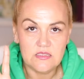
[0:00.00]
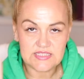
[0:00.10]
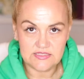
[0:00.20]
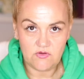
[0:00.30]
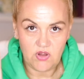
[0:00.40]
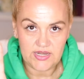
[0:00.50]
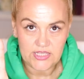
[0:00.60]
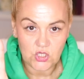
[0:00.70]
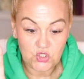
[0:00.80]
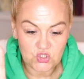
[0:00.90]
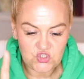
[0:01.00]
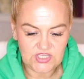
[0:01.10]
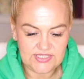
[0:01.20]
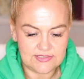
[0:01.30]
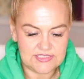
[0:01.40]
Sunday Riley, Good
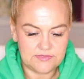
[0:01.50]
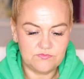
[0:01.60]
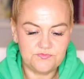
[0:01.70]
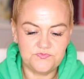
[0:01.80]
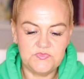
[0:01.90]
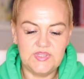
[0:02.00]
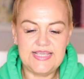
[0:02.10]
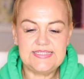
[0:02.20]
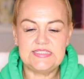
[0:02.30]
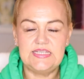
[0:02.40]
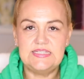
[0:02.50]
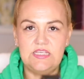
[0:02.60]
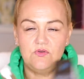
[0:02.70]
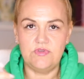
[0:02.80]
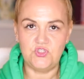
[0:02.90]
Genes. This is
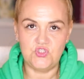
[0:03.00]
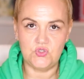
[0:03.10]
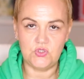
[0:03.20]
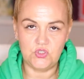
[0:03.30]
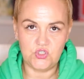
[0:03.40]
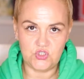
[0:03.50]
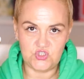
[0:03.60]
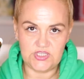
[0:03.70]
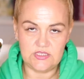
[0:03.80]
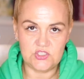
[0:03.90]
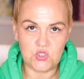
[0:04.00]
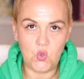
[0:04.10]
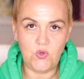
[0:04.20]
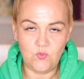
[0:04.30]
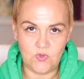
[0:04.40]
the original Good Genes
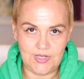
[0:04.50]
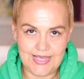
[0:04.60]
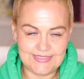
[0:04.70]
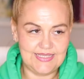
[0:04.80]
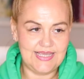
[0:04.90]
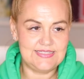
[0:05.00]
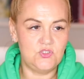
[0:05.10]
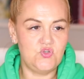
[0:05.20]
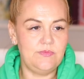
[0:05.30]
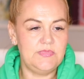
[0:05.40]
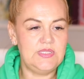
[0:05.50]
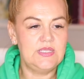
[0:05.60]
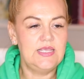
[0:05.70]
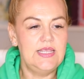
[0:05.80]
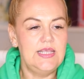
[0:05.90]
all-in-one lactic acid
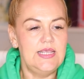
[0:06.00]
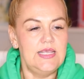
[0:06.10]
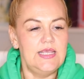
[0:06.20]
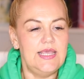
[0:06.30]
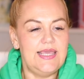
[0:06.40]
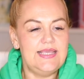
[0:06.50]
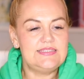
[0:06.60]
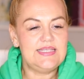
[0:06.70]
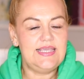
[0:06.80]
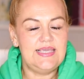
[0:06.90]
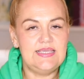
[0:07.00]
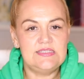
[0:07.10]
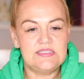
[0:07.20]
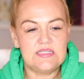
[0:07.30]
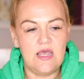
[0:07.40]
treatment. It
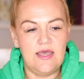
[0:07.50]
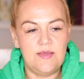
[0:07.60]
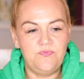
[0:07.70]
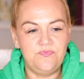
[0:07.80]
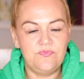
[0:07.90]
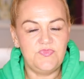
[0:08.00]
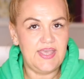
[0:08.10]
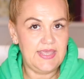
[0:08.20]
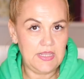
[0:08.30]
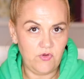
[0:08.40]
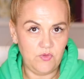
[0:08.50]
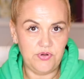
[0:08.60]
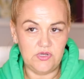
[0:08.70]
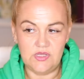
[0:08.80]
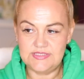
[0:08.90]
is um, their hero
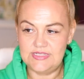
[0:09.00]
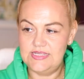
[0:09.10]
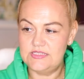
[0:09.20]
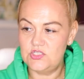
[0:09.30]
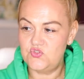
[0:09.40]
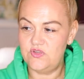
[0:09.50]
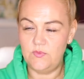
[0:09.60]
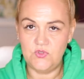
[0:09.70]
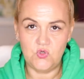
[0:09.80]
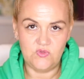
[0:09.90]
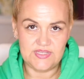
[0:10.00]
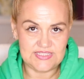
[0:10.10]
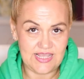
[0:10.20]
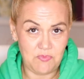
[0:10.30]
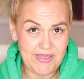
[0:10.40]
product in the industry. I would call
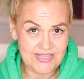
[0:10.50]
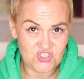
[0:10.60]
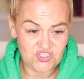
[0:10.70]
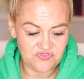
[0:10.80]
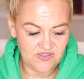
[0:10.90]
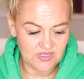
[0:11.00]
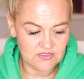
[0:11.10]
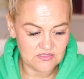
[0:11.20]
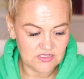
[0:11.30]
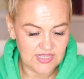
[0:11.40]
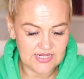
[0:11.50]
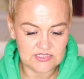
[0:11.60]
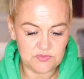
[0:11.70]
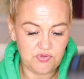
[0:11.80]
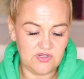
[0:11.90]
this their pension fund. It
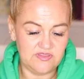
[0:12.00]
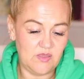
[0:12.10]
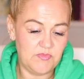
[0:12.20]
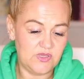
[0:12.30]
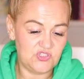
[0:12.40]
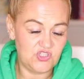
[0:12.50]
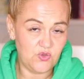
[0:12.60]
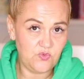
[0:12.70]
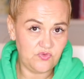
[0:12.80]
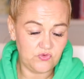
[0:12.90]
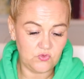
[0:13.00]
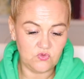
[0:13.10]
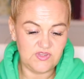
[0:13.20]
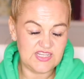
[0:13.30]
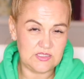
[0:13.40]
is the product they're most known
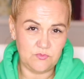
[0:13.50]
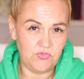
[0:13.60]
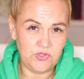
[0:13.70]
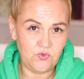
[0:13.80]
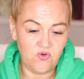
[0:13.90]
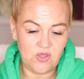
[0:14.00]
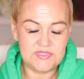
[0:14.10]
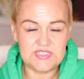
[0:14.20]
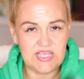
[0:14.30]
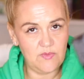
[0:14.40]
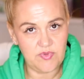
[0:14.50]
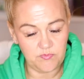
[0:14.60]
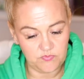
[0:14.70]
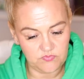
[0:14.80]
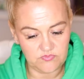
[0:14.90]
for. This and Luna, I would say,
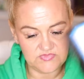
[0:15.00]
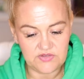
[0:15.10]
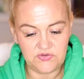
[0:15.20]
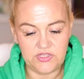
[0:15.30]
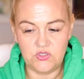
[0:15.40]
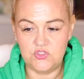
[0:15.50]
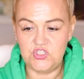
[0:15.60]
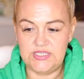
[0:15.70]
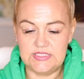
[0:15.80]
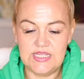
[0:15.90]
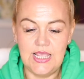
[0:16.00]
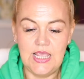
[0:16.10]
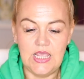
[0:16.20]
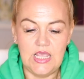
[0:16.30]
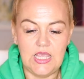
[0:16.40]
but definitely Good Genes.
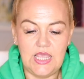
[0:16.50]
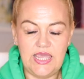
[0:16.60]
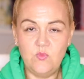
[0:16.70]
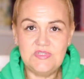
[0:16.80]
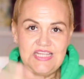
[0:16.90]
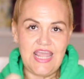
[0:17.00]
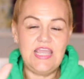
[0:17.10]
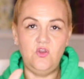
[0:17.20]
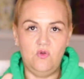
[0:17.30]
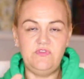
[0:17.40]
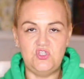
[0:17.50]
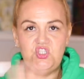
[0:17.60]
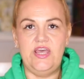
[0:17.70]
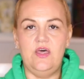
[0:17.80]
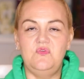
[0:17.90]
It was taken off the
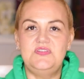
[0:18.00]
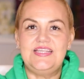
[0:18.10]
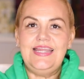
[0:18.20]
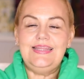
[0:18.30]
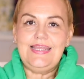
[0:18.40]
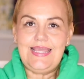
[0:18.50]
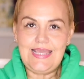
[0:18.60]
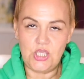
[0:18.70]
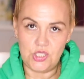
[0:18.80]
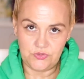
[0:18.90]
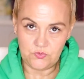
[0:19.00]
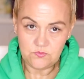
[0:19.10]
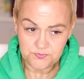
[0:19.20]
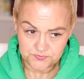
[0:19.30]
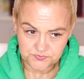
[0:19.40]
shelves in the
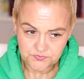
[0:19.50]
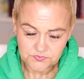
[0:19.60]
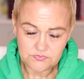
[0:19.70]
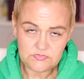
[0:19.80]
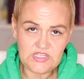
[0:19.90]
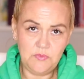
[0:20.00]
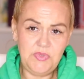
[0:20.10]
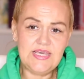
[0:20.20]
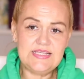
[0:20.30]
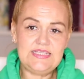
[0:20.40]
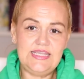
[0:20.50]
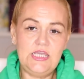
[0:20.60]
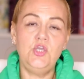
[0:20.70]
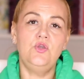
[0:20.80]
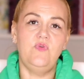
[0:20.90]
EU because the
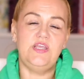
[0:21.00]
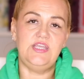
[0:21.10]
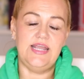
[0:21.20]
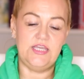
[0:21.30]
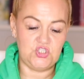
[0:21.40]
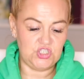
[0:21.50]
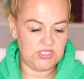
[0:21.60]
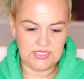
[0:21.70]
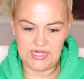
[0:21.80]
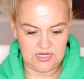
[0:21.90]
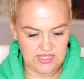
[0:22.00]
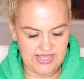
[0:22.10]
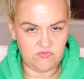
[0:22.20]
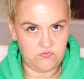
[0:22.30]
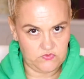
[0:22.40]
EU regulation, and I
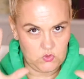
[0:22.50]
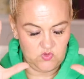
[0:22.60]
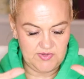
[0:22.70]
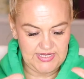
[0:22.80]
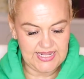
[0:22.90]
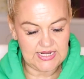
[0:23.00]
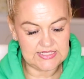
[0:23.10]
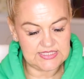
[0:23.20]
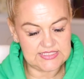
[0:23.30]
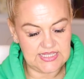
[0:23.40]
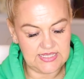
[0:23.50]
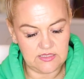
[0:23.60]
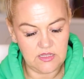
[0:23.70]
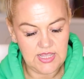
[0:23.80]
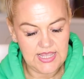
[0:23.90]
have all of my legalities
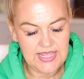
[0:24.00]
here,